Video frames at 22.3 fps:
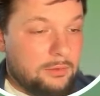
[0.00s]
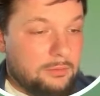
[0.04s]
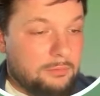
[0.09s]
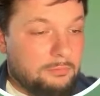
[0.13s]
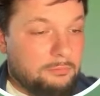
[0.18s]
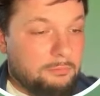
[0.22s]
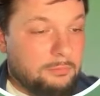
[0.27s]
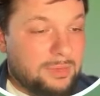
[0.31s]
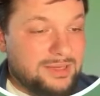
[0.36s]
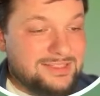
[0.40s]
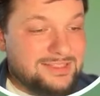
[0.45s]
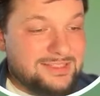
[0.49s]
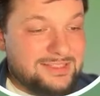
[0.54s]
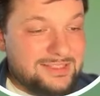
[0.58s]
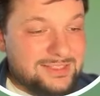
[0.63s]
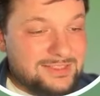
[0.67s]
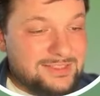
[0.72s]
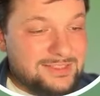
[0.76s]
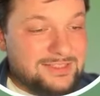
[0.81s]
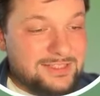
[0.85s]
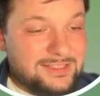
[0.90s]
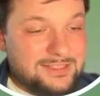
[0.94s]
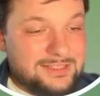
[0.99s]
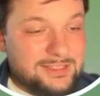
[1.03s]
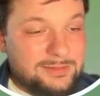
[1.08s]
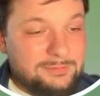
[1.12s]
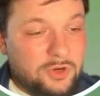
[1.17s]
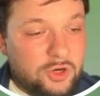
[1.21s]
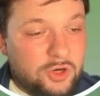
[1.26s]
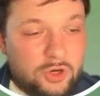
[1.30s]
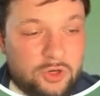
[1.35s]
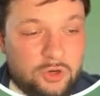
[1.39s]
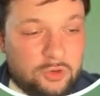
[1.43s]
But since the team
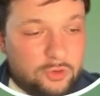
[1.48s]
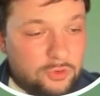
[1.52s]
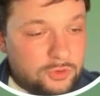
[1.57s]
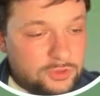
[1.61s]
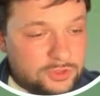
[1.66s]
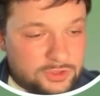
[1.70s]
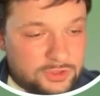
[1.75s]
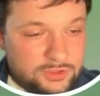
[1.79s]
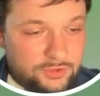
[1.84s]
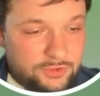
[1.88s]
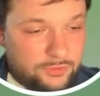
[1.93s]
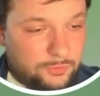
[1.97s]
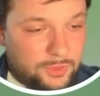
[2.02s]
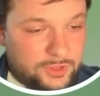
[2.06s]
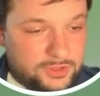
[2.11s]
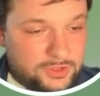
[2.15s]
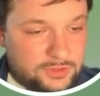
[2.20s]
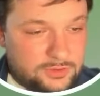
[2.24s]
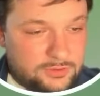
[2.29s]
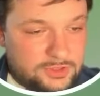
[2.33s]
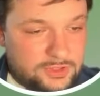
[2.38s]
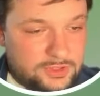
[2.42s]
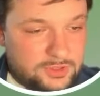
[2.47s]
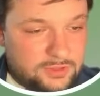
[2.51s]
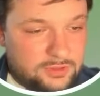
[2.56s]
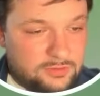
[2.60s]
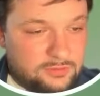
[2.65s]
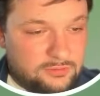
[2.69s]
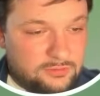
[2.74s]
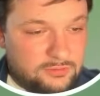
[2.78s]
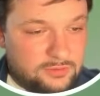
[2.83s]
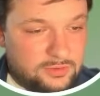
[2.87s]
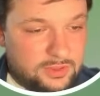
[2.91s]
couldn't reproduce it,
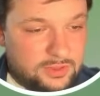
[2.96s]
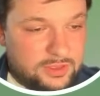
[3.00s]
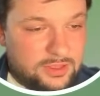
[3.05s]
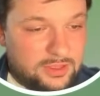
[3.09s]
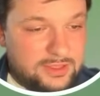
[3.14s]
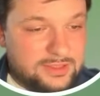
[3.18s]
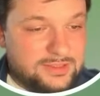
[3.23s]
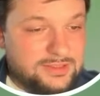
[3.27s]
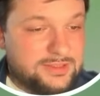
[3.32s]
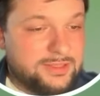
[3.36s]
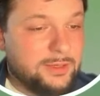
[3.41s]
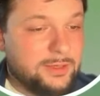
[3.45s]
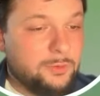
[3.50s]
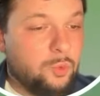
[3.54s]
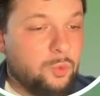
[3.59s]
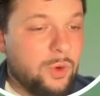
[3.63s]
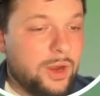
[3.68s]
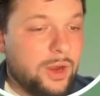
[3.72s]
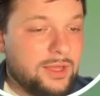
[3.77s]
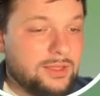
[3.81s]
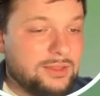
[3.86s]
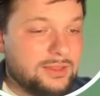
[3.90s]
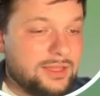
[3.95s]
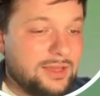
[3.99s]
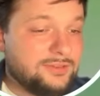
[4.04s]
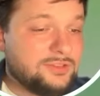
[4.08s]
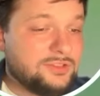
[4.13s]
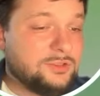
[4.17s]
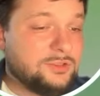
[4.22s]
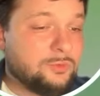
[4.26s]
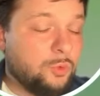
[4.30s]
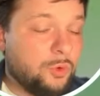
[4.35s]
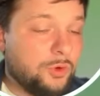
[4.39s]
they were left
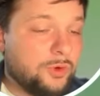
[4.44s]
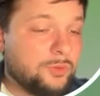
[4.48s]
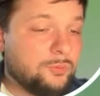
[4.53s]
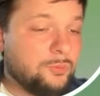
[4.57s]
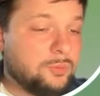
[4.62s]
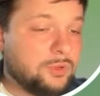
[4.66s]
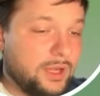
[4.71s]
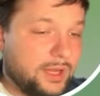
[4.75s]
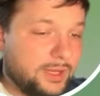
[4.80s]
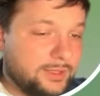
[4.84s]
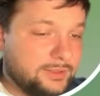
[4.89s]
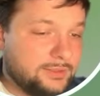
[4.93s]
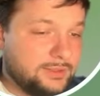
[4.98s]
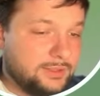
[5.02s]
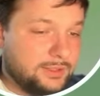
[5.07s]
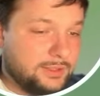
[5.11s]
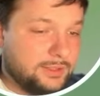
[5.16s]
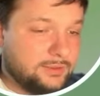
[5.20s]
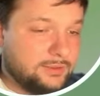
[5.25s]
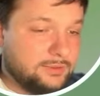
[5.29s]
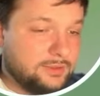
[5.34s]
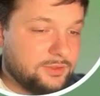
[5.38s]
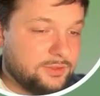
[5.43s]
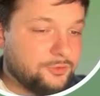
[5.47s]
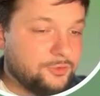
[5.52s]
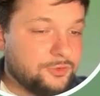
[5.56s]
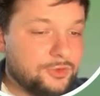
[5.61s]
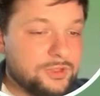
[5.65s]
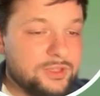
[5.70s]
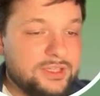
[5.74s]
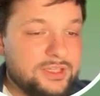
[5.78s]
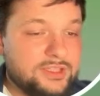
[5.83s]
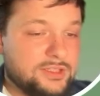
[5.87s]
to work blindly,
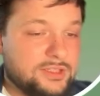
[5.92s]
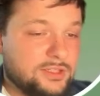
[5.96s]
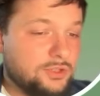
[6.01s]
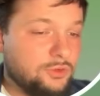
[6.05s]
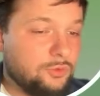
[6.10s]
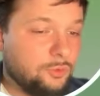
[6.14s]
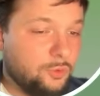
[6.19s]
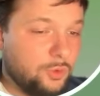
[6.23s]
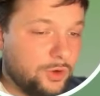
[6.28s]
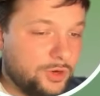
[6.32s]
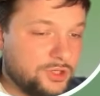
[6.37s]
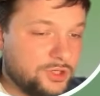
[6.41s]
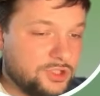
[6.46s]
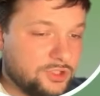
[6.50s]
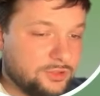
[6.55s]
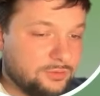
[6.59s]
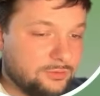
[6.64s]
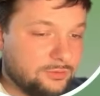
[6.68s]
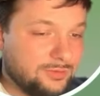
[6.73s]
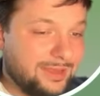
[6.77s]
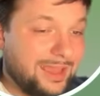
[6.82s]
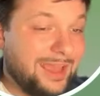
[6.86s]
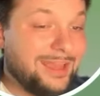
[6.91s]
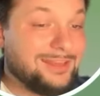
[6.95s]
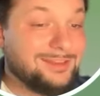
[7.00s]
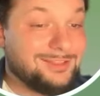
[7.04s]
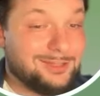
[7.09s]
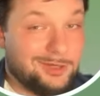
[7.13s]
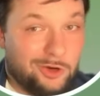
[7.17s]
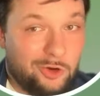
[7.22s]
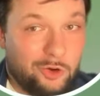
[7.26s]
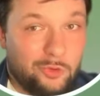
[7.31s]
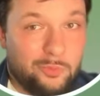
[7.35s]
release a new version, and
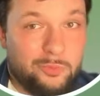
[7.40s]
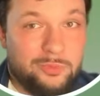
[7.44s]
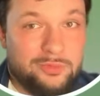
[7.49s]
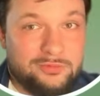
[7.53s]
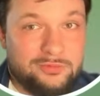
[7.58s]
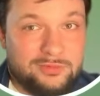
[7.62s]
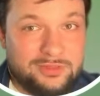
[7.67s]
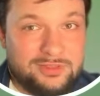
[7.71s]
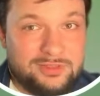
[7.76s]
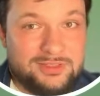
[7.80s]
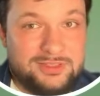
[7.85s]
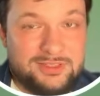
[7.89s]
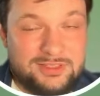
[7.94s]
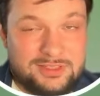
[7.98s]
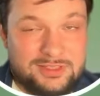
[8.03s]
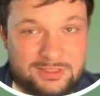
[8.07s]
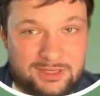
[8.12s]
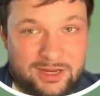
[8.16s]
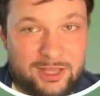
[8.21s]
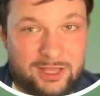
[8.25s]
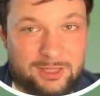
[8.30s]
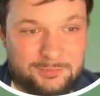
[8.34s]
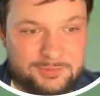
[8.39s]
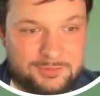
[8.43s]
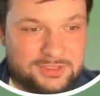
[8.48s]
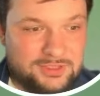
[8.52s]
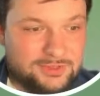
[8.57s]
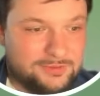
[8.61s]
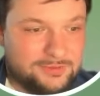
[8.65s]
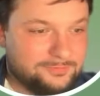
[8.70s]
hope this helps.